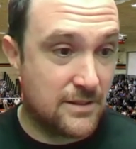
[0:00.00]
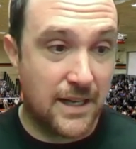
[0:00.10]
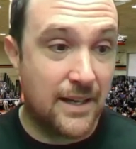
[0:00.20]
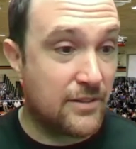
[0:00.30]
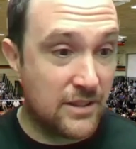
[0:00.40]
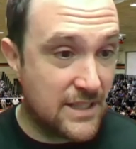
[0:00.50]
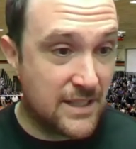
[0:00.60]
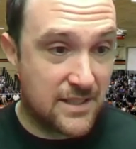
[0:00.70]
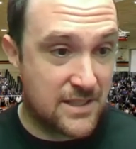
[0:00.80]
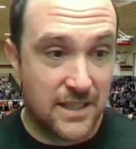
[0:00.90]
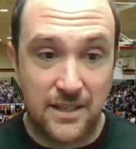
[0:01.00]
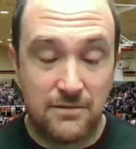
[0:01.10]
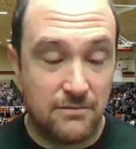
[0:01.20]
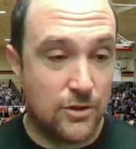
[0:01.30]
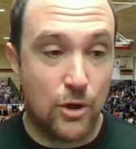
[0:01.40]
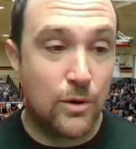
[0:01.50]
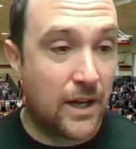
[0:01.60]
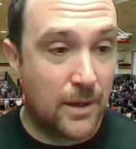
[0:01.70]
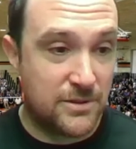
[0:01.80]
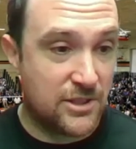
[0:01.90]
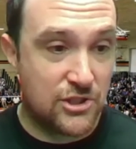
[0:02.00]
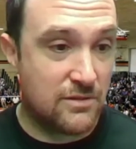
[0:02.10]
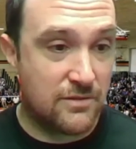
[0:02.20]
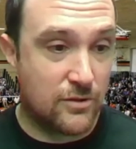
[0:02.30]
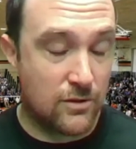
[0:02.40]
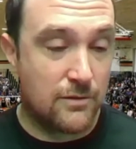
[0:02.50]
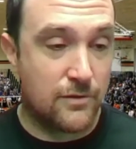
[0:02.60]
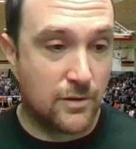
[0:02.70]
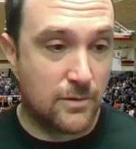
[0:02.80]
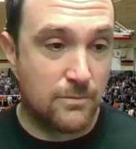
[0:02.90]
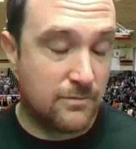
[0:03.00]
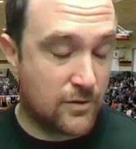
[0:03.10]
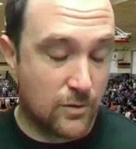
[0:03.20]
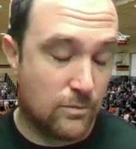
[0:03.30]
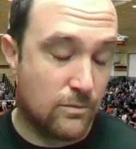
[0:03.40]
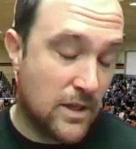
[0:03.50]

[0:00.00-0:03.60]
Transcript: the Ivy League has said no competition for for for